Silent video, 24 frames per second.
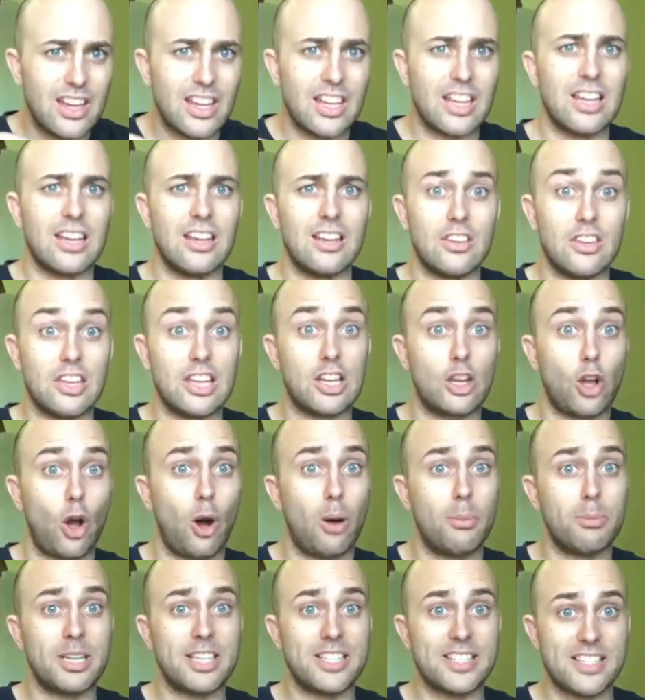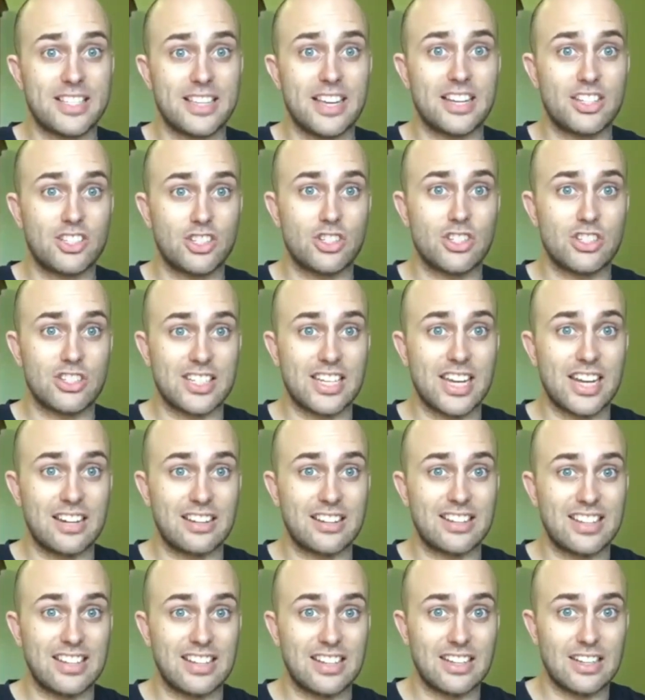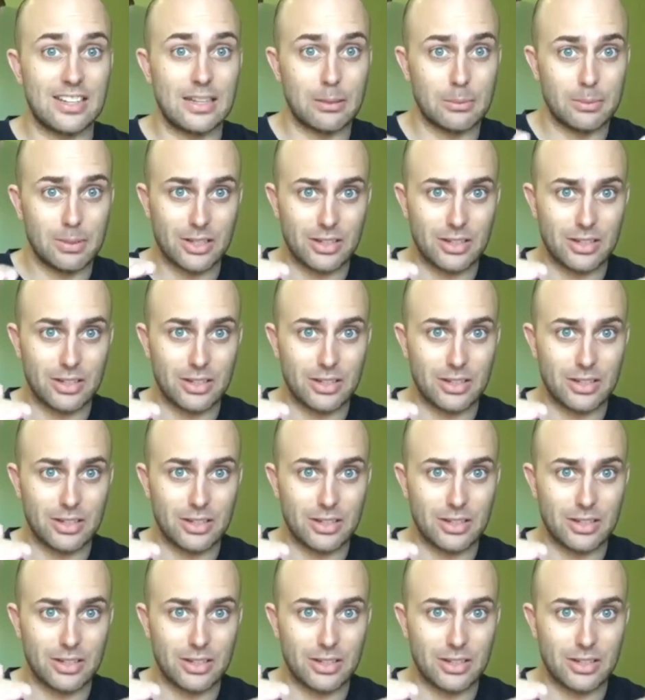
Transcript: in the comment section down here,